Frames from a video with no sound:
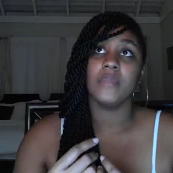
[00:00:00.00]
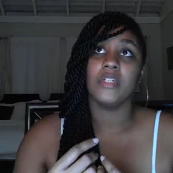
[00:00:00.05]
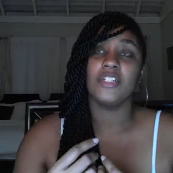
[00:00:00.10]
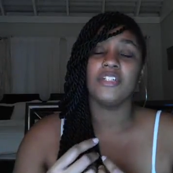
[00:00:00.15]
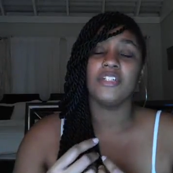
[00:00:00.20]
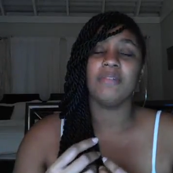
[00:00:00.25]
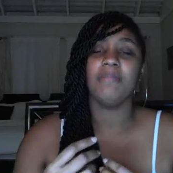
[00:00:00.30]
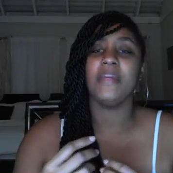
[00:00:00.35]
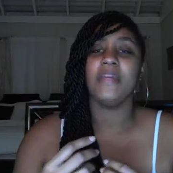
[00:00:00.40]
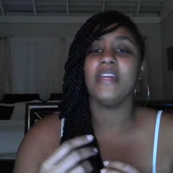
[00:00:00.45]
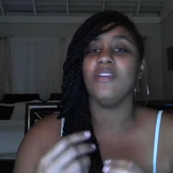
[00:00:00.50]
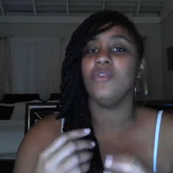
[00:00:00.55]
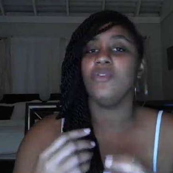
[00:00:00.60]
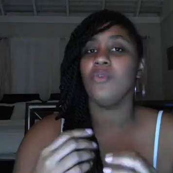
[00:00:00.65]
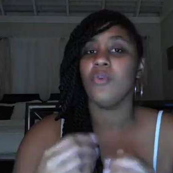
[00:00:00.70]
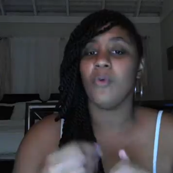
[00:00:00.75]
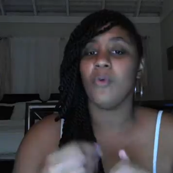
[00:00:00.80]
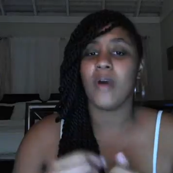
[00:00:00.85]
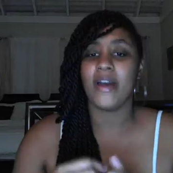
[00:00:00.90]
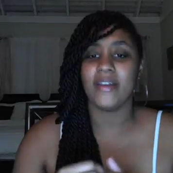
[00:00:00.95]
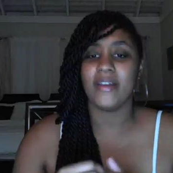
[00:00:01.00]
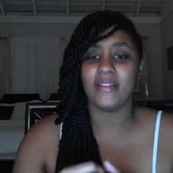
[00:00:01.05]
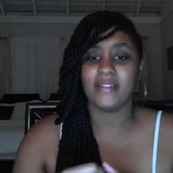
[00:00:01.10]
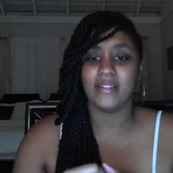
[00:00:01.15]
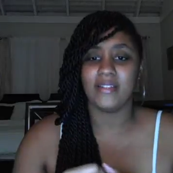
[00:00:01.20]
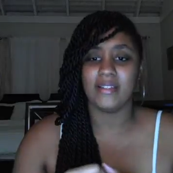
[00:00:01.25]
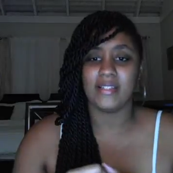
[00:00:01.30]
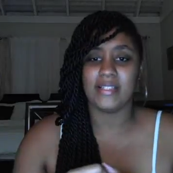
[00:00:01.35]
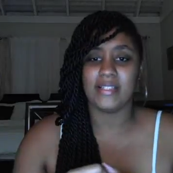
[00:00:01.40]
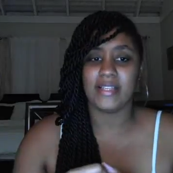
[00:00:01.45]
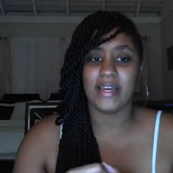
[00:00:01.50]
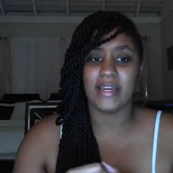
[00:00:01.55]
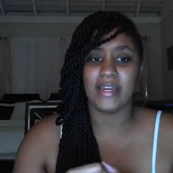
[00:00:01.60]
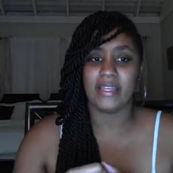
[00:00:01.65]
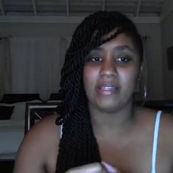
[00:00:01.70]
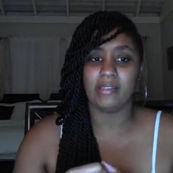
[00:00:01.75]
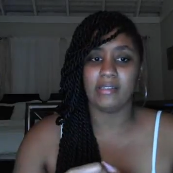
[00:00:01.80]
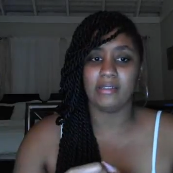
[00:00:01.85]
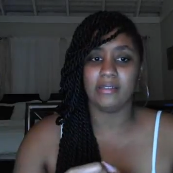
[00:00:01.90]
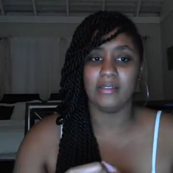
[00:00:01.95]
should make you quiet
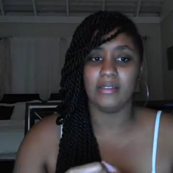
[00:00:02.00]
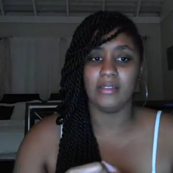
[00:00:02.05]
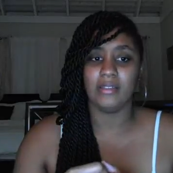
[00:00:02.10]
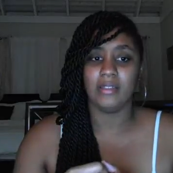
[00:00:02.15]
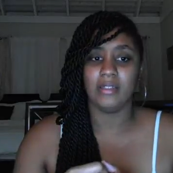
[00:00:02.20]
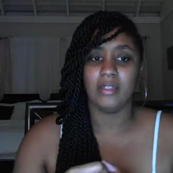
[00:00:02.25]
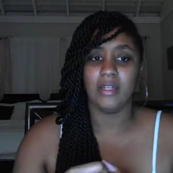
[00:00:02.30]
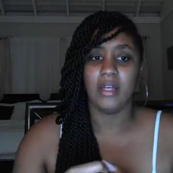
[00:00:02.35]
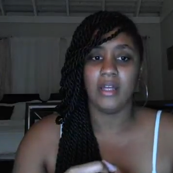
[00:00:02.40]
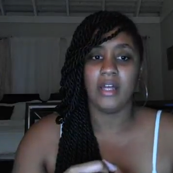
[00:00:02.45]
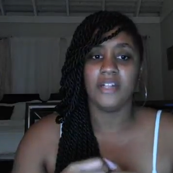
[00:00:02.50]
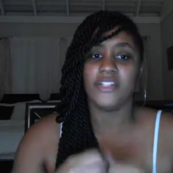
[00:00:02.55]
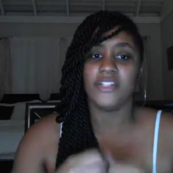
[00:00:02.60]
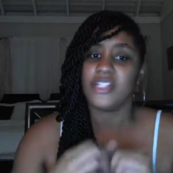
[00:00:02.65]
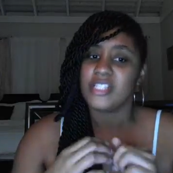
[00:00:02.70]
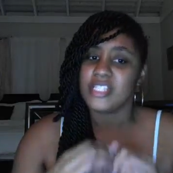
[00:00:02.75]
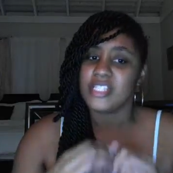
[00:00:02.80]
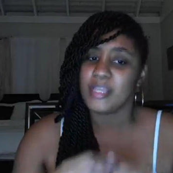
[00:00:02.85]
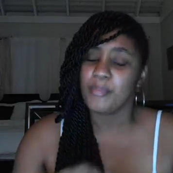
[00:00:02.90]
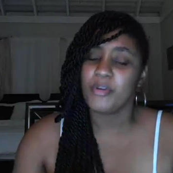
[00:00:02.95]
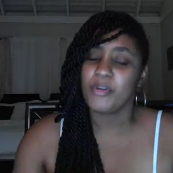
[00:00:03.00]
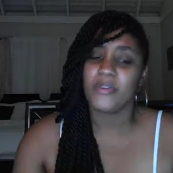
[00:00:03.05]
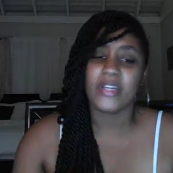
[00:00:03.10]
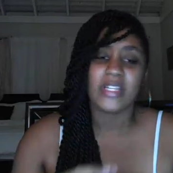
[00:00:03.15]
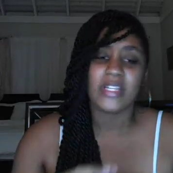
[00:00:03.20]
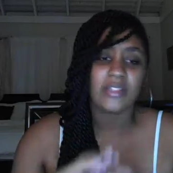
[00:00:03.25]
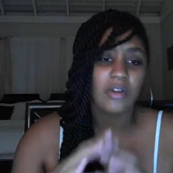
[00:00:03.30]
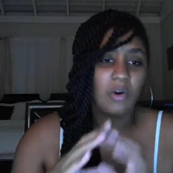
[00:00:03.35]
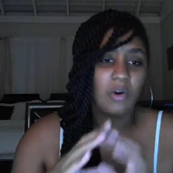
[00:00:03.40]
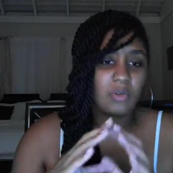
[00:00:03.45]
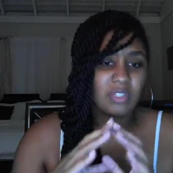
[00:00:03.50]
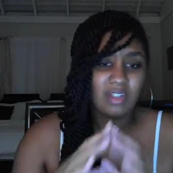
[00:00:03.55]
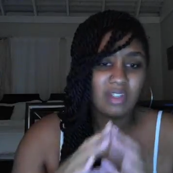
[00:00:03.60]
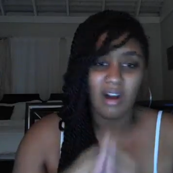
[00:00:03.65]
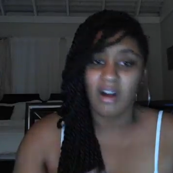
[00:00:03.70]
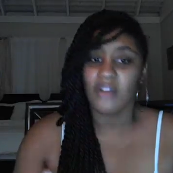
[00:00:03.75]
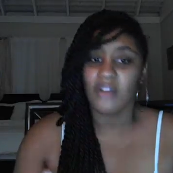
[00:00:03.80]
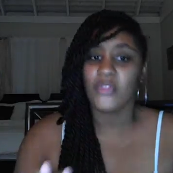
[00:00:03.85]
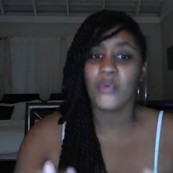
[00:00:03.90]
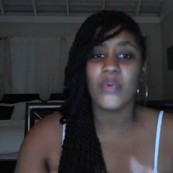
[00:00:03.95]
inside, should separate out
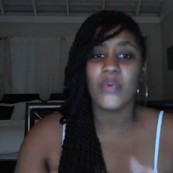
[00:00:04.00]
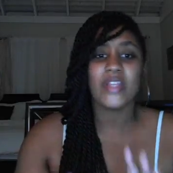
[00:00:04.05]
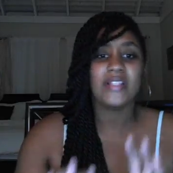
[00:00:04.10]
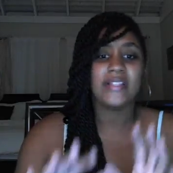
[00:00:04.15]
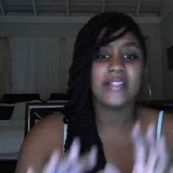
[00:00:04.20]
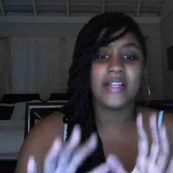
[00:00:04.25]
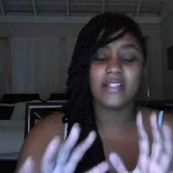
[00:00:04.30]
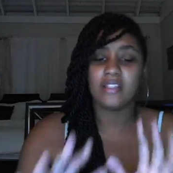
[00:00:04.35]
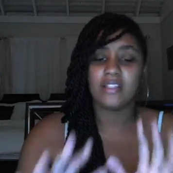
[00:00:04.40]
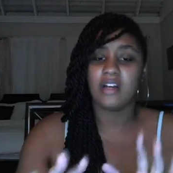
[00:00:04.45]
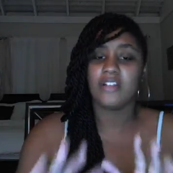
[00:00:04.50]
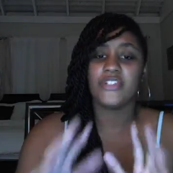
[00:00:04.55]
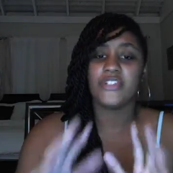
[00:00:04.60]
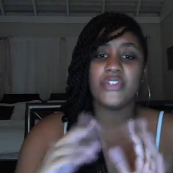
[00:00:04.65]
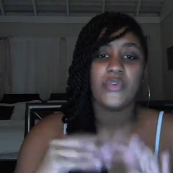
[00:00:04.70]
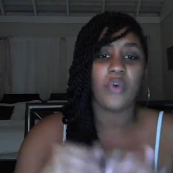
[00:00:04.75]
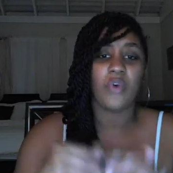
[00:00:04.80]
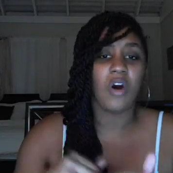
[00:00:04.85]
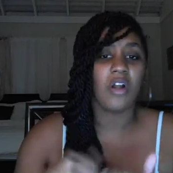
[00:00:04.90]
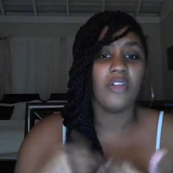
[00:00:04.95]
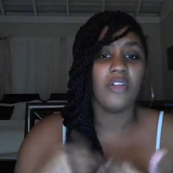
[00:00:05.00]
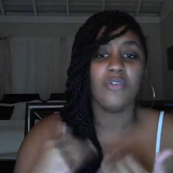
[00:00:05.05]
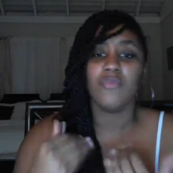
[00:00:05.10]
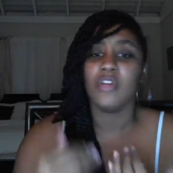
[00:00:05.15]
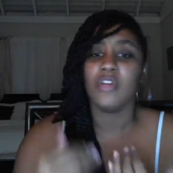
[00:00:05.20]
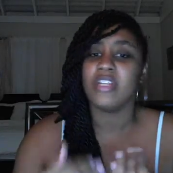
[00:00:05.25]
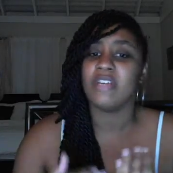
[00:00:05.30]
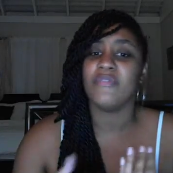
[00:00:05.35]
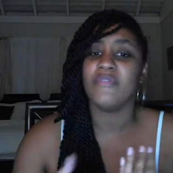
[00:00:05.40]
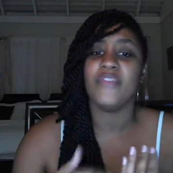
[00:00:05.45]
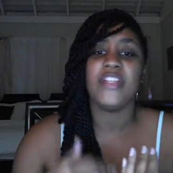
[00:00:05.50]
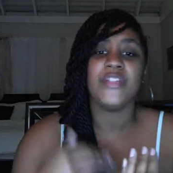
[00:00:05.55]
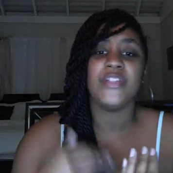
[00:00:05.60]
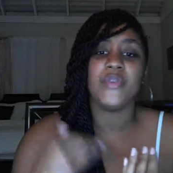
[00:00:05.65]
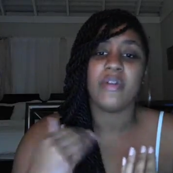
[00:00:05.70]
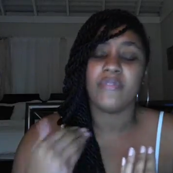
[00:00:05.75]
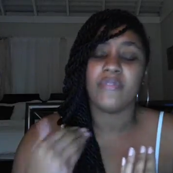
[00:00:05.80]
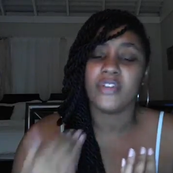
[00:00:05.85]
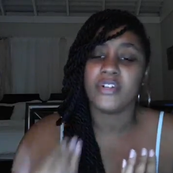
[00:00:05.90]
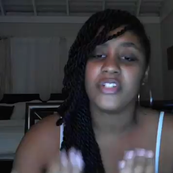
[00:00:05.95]
all the winds that toss you, all the running feet
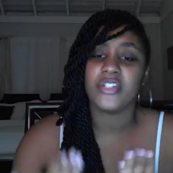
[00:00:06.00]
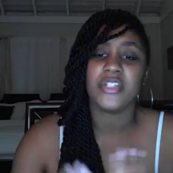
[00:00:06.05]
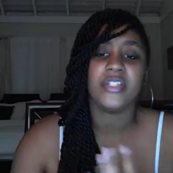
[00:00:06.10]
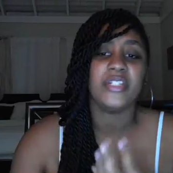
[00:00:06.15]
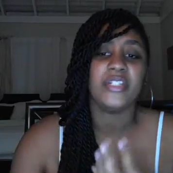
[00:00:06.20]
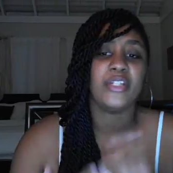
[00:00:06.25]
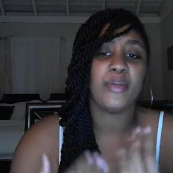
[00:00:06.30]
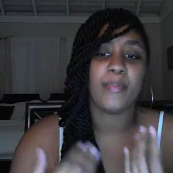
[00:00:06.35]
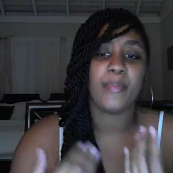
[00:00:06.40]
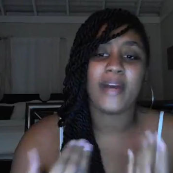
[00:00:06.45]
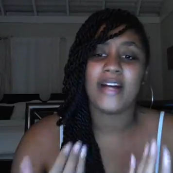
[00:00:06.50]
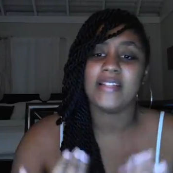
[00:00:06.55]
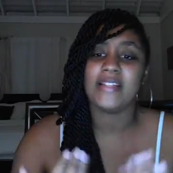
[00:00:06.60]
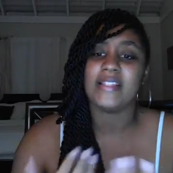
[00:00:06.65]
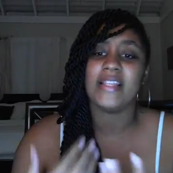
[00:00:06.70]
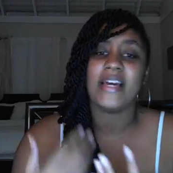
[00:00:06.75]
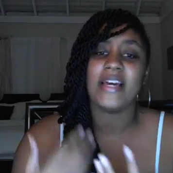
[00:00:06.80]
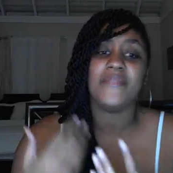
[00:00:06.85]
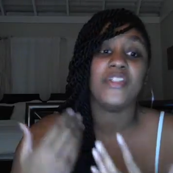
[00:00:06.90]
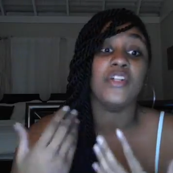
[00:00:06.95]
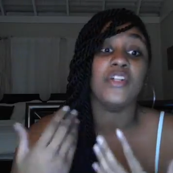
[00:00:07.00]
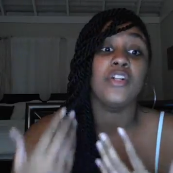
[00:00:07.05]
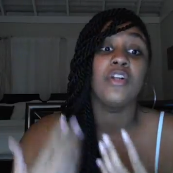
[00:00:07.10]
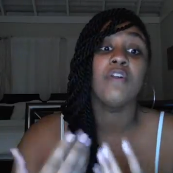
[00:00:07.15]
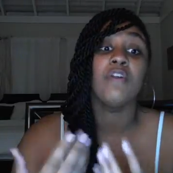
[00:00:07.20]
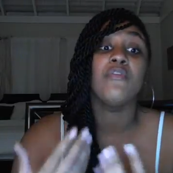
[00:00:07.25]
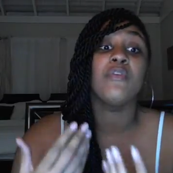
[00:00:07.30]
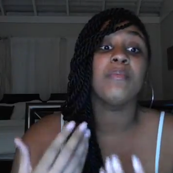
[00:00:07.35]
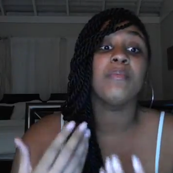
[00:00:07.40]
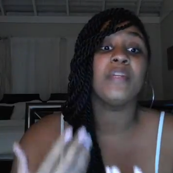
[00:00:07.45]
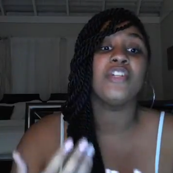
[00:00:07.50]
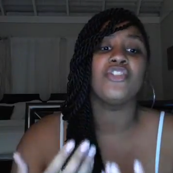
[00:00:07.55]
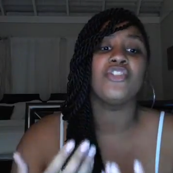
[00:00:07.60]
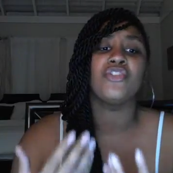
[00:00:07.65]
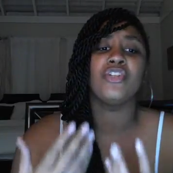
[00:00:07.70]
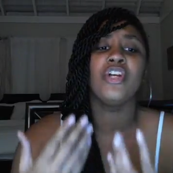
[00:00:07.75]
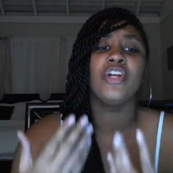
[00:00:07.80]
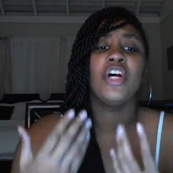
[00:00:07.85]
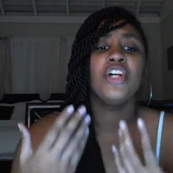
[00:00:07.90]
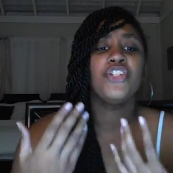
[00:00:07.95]
you have nurtured in your past lives. Your love for me
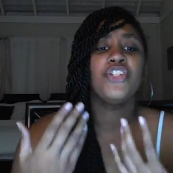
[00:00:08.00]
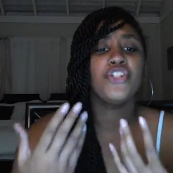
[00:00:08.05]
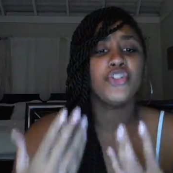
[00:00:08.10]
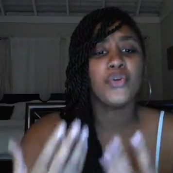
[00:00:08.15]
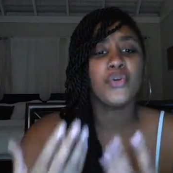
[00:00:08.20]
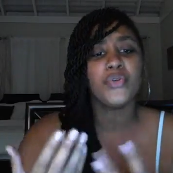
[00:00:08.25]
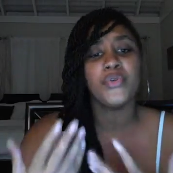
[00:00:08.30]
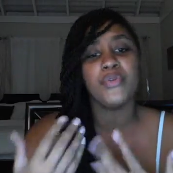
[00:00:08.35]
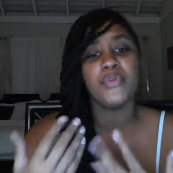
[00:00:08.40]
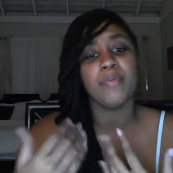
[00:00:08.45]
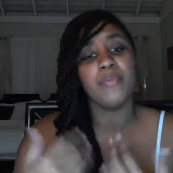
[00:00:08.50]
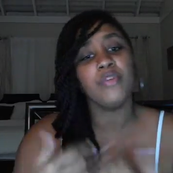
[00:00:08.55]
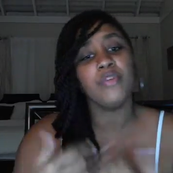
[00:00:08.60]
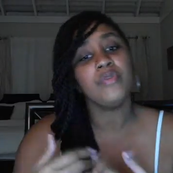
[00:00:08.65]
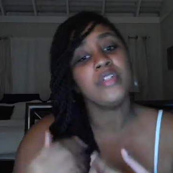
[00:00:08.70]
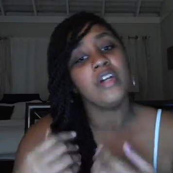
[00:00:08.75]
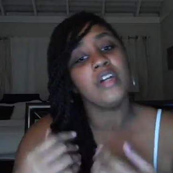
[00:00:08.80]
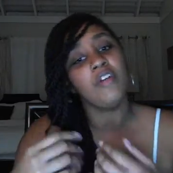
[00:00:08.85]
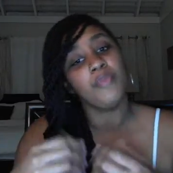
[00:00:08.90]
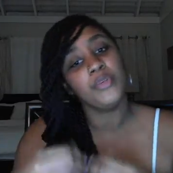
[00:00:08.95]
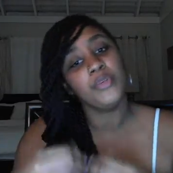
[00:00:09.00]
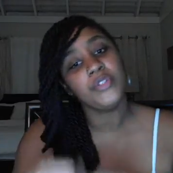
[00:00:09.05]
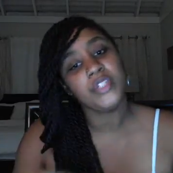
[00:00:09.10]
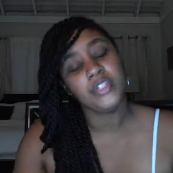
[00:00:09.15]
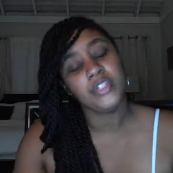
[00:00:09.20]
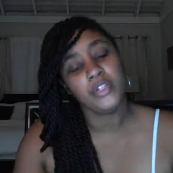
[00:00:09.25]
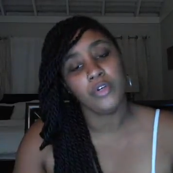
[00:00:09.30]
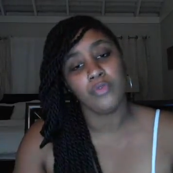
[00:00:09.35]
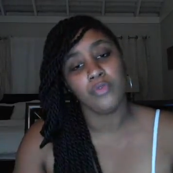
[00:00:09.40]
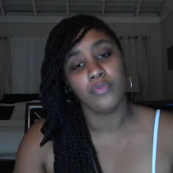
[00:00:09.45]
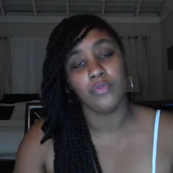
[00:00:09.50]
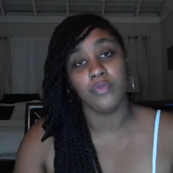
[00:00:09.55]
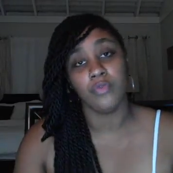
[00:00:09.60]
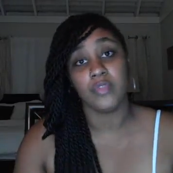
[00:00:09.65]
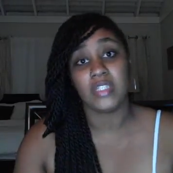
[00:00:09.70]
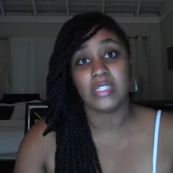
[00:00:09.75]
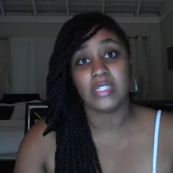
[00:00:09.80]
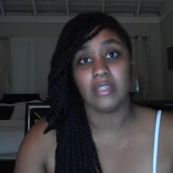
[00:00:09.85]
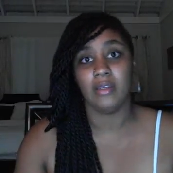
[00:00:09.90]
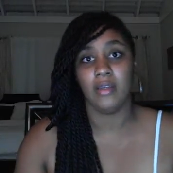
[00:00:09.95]
should show you the beauty of putting down
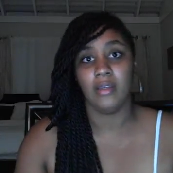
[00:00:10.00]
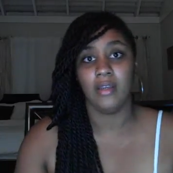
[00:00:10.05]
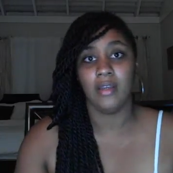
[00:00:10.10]
roots